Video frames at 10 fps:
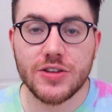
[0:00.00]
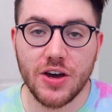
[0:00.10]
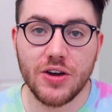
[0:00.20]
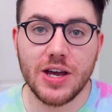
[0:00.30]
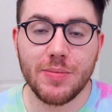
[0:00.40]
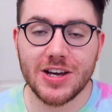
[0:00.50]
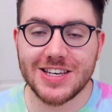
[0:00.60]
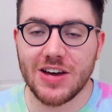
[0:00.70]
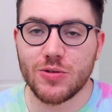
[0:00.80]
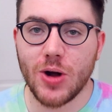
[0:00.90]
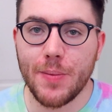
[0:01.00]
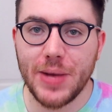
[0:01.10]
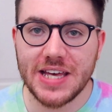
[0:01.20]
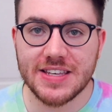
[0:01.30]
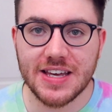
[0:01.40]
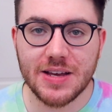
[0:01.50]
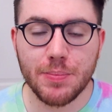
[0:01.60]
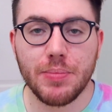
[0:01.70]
So it might sound quite basic,